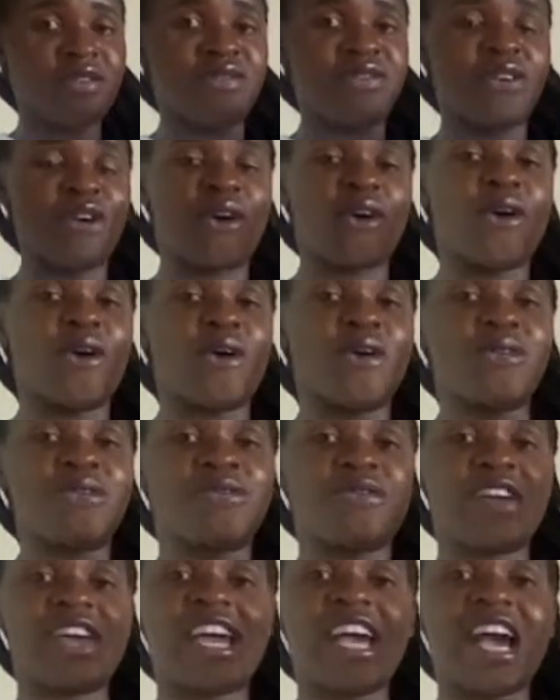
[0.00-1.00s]
4
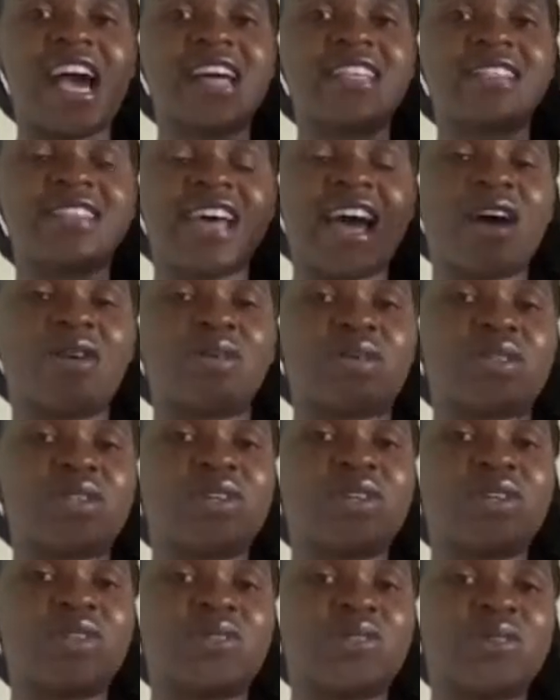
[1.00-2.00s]
fingers out.
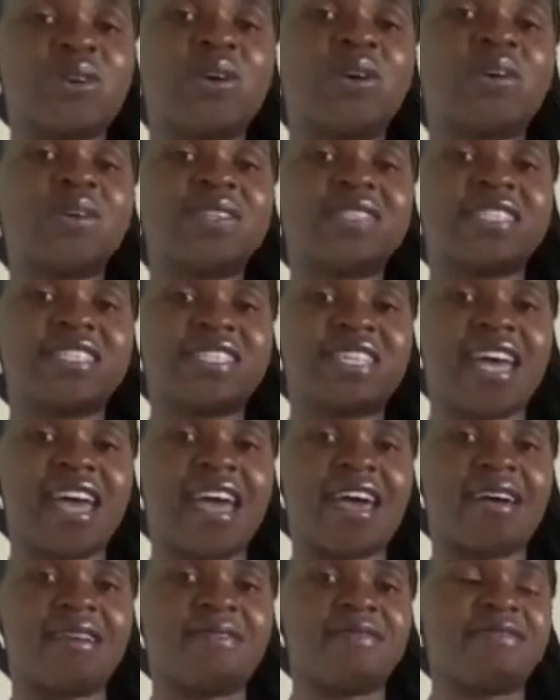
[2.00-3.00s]
So
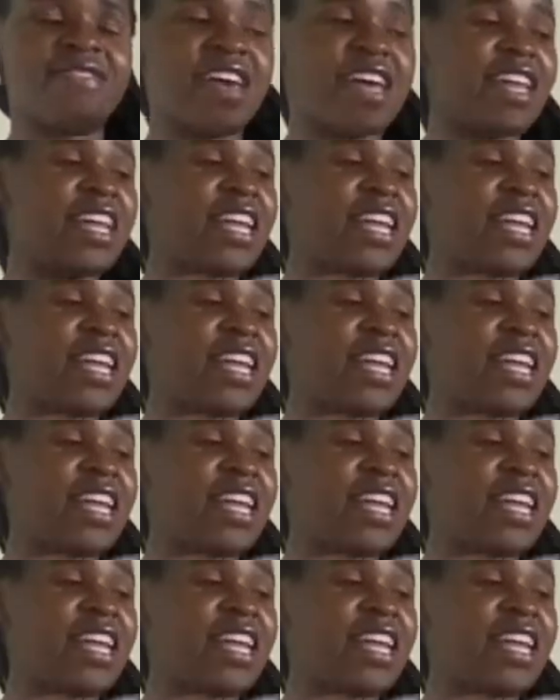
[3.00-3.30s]
7,